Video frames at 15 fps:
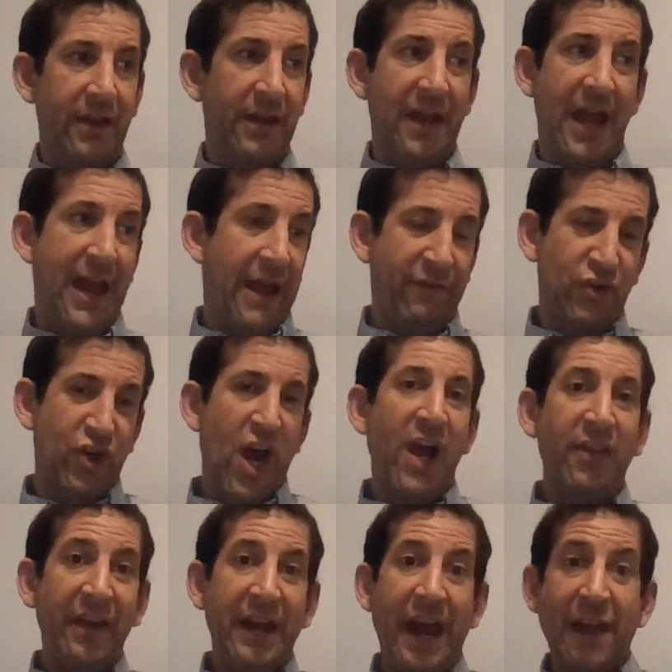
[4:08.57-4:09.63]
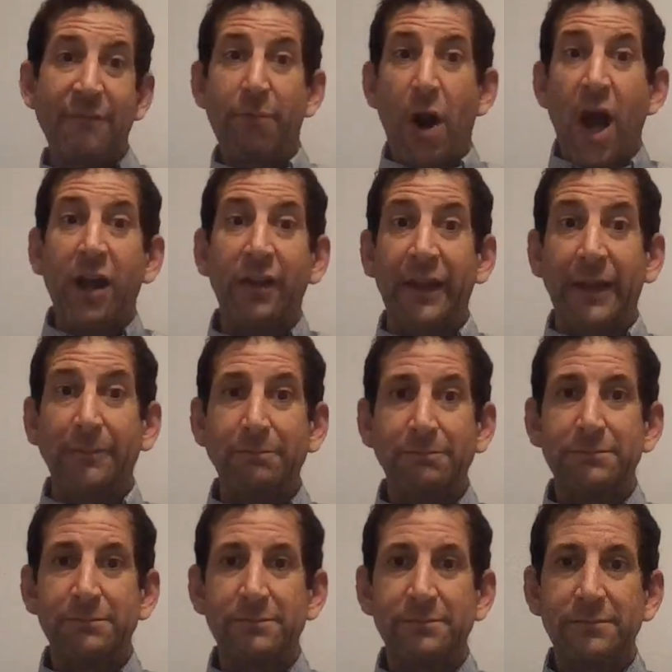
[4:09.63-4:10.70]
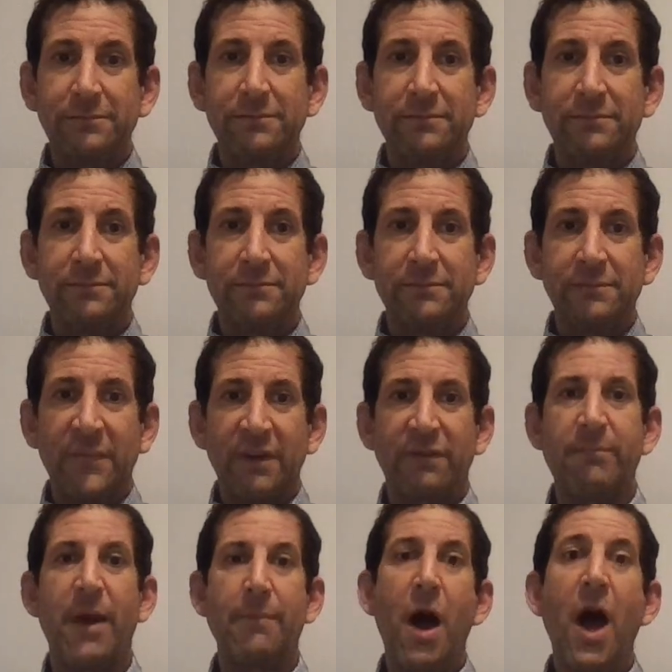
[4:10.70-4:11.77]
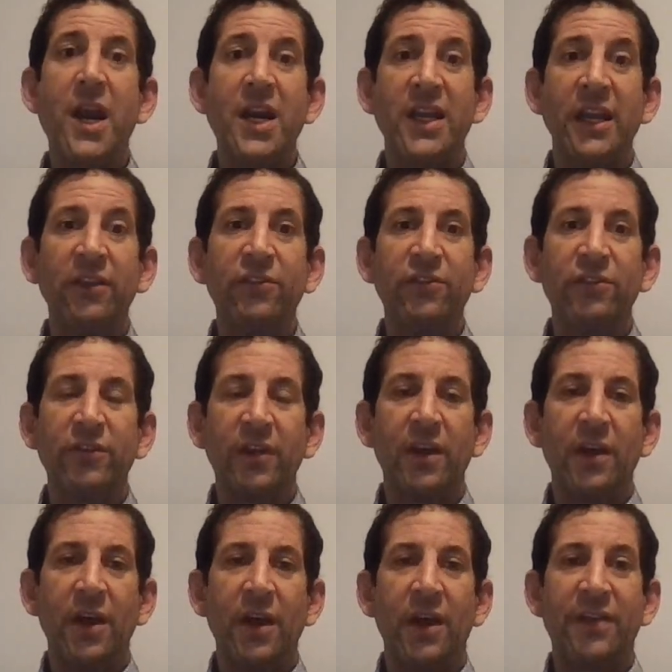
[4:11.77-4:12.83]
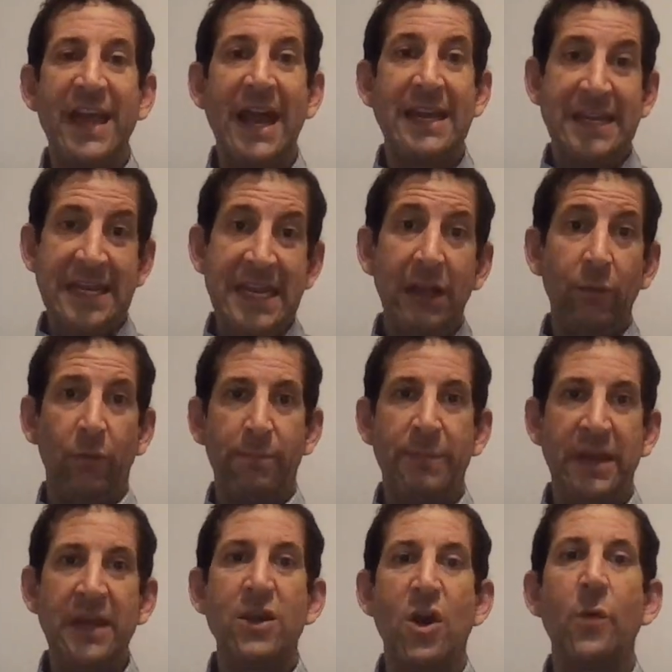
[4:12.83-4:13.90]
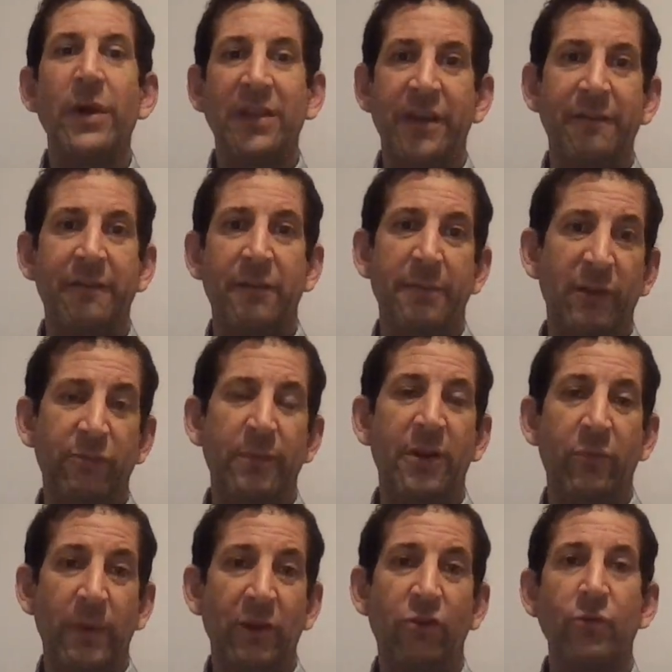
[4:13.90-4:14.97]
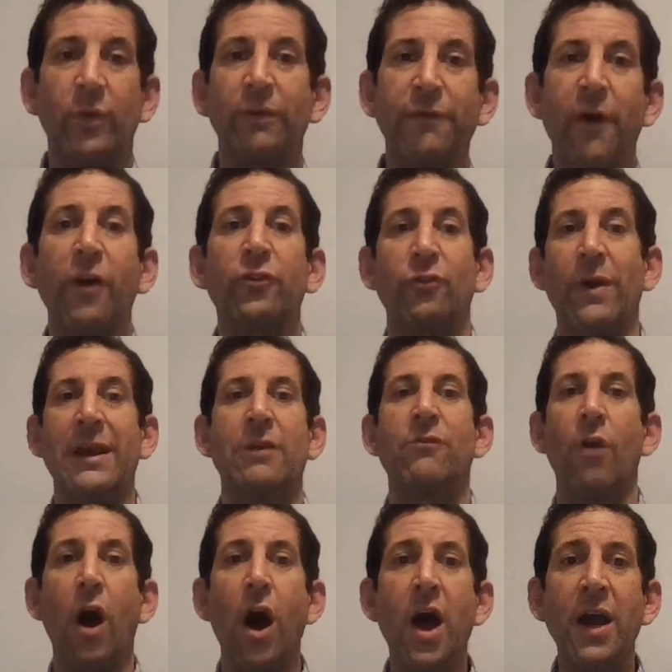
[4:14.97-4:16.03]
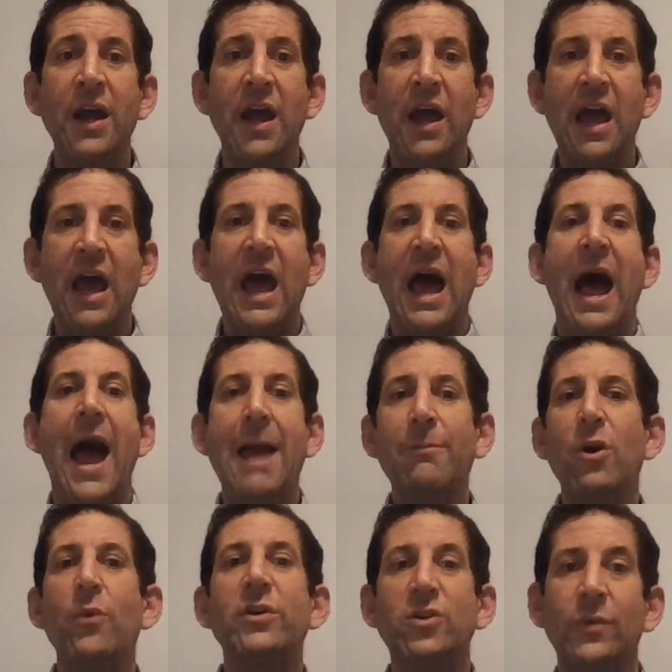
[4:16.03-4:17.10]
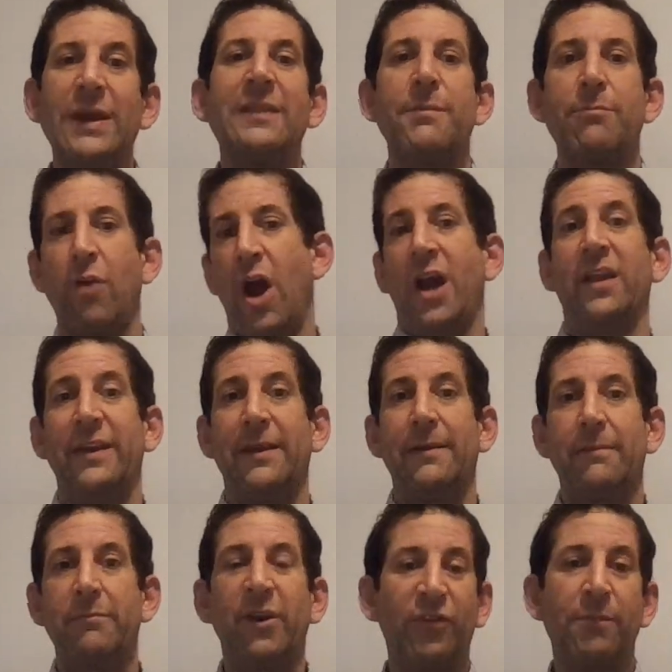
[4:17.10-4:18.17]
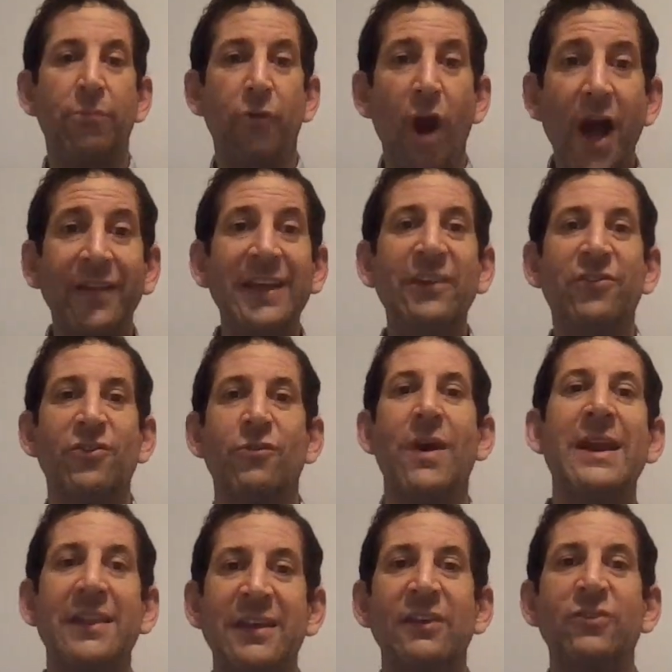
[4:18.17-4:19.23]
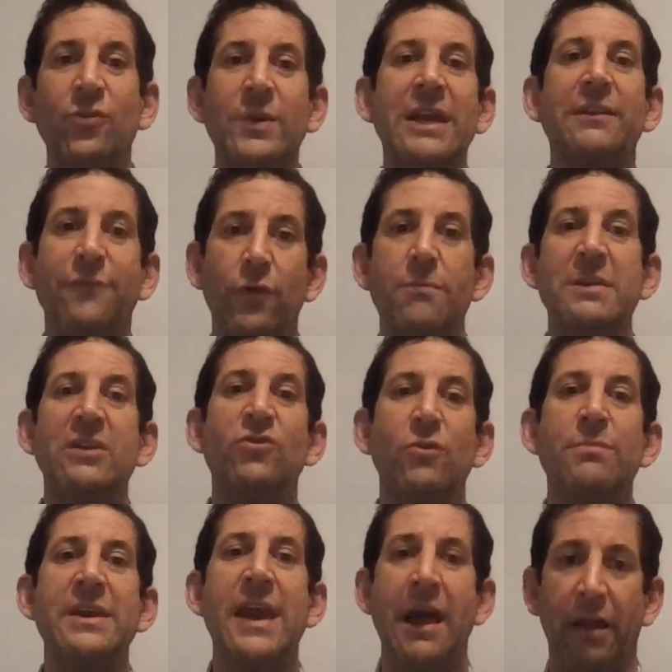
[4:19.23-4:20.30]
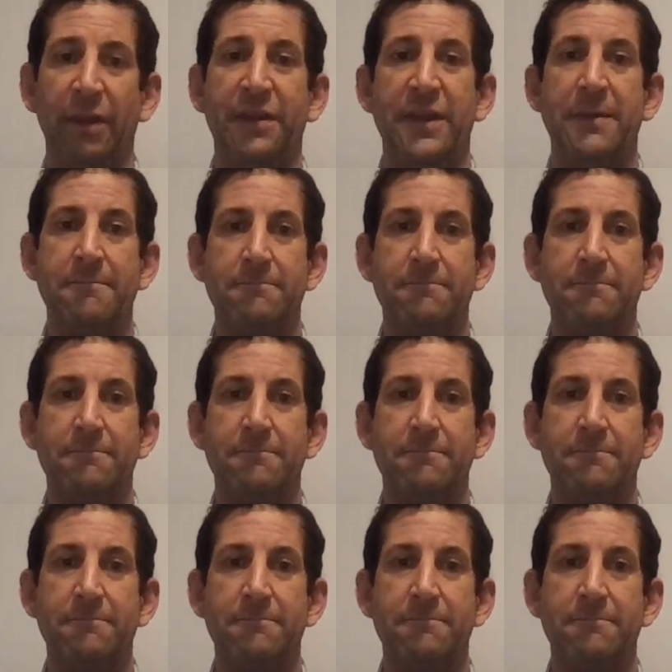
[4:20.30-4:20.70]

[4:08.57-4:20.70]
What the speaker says: and I have chocolate and I have broccoli, for Maimonides, the ideal would be, knowing the difference between true and false, right and wrong, I'm going to eat the broccoli, because the broccoli is the right thing to eat for me to be healthy.